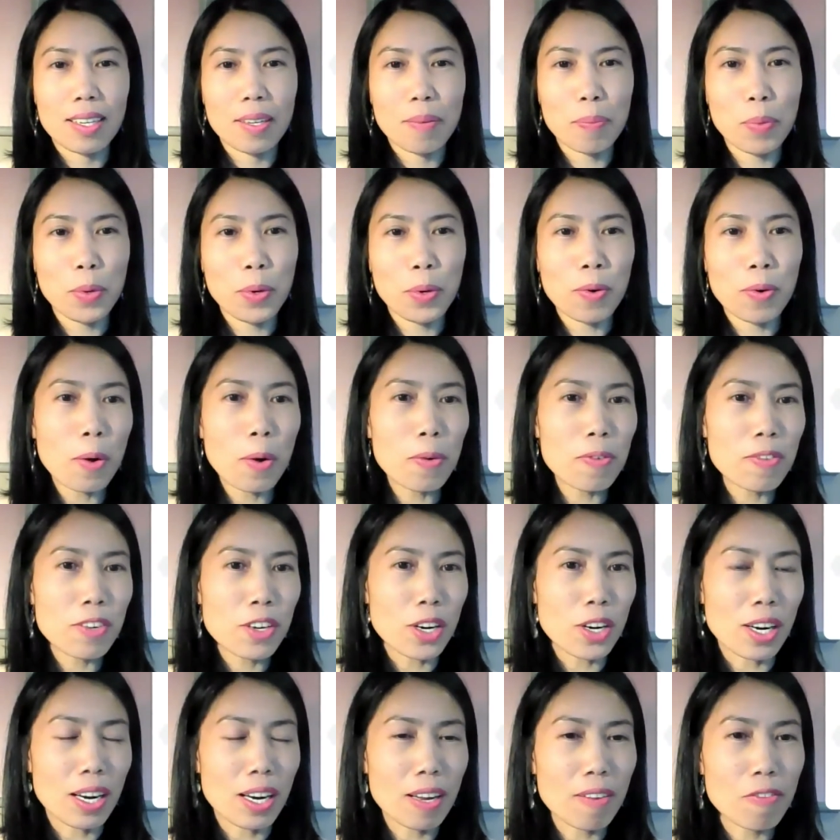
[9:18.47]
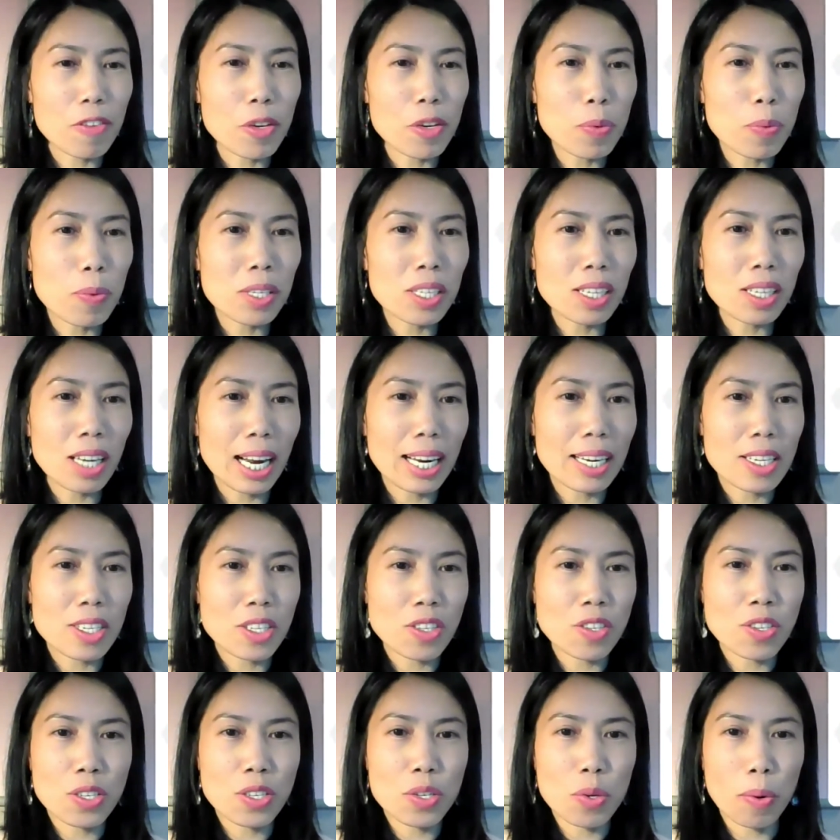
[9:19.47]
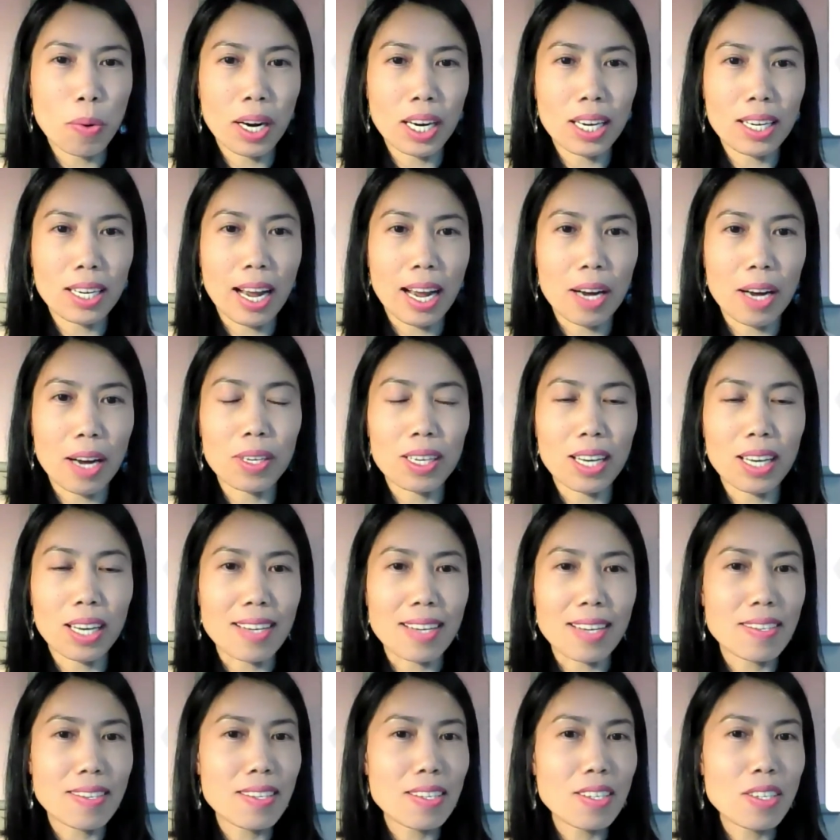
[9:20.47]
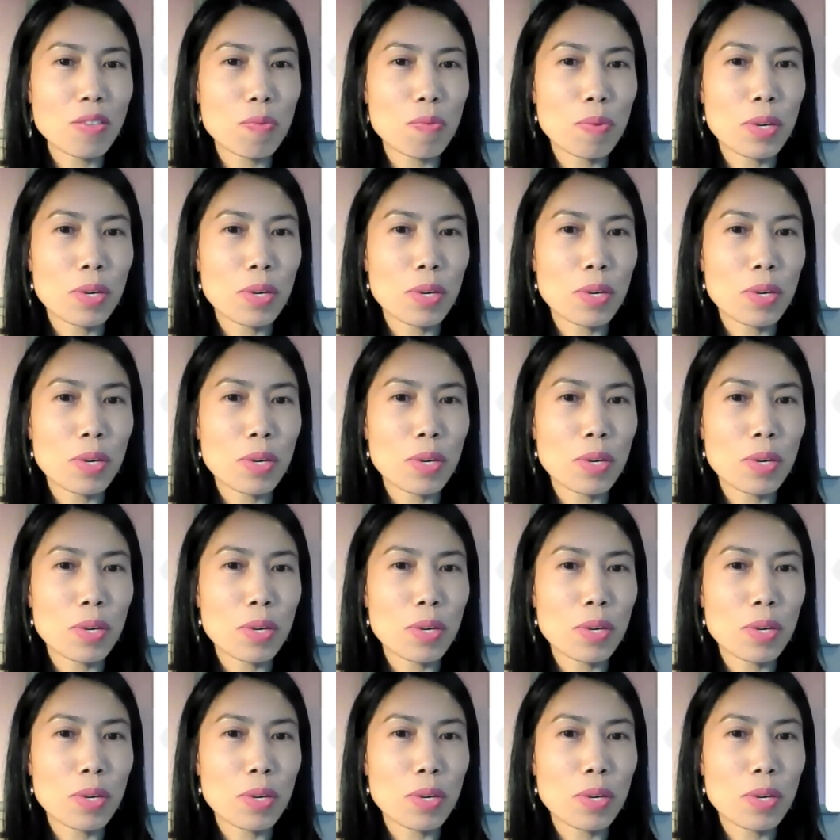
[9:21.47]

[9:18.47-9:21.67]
Moreover, if you would like to join our classes,